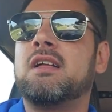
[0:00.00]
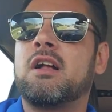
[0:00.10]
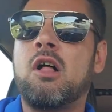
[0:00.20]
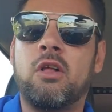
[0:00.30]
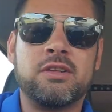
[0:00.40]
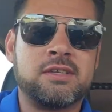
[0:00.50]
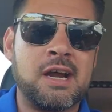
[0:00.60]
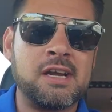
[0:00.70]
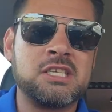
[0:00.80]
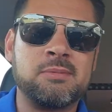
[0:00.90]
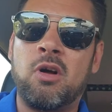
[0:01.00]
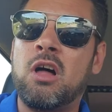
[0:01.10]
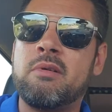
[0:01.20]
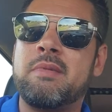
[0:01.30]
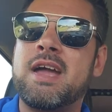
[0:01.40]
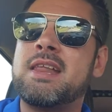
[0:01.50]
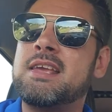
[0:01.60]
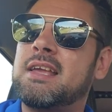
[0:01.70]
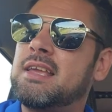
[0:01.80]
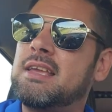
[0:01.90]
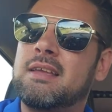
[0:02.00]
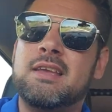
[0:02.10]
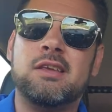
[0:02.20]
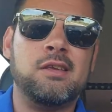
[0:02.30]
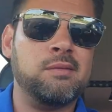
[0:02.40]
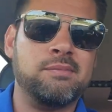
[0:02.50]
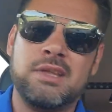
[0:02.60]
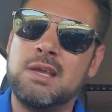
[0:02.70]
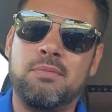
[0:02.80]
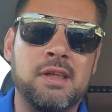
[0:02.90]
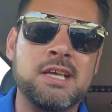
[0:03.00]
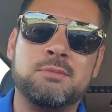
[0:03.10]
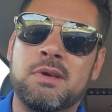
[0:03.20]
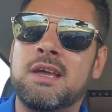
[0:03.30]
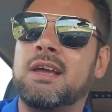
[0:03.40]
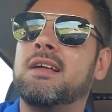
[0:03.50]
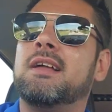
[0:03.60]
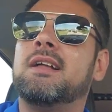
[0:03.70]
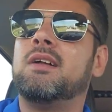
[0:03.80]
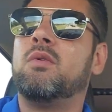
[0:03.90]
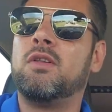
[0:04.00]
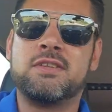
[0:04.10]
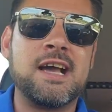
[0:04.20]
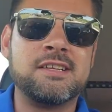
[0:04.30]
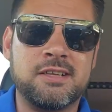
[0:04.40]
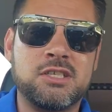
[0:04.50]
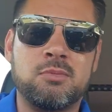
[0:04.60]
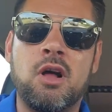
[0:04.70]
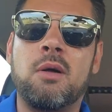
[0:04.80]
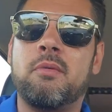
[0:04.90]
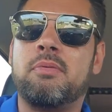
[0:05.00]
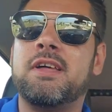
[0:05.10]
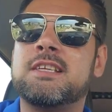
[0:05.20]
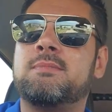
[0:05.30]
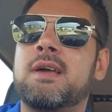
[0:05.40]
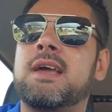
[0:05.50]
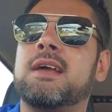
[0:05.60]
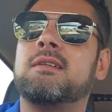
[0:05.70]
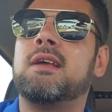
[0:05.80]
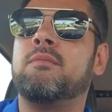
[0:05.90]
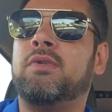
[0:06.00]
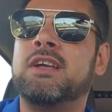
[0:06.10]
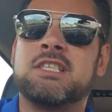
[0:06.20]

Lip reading: It's kind of small, but man, he plays big. One of those guys that's small but plays big and plays